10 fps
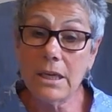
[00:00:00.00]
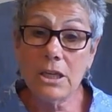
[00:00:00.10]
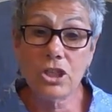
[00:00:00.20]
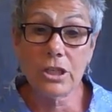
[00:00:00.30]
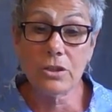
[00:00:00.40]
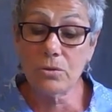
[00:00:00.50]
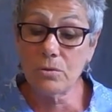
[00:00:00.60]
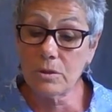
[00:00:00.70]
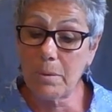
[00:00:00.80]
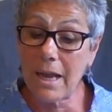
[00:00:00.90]

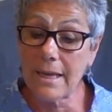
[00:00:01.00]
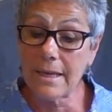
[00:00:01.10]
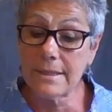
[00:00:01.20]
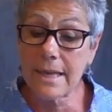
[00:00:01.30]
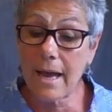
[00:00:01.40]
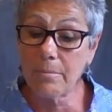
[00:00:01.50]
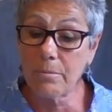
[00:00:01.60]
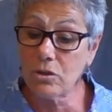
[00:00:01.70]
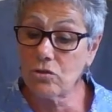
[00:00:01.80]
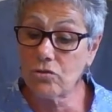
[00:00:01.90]
chisels, planes,
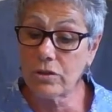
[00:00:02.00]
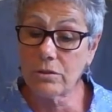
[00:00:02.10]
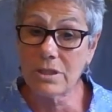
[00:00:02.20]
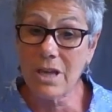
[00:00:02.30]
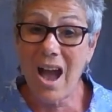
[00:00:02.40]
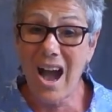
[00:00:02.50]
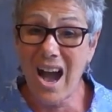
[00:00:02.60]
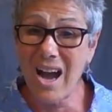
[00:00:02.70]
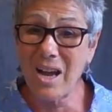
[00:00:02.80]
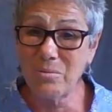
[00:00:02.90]
hammers, drills.
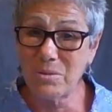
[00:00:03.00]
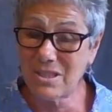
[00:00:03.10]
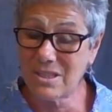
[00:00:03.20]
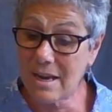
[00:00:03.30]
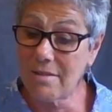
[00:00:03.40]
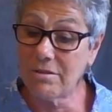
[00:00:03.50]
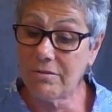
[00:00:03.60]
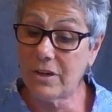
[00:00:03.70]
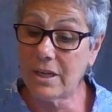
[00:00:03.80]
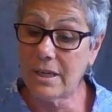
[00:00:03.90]
I was
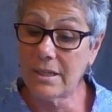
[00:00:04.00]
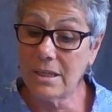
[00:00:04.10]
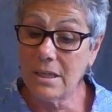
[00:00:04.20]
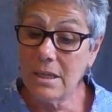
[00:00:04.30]
terrified.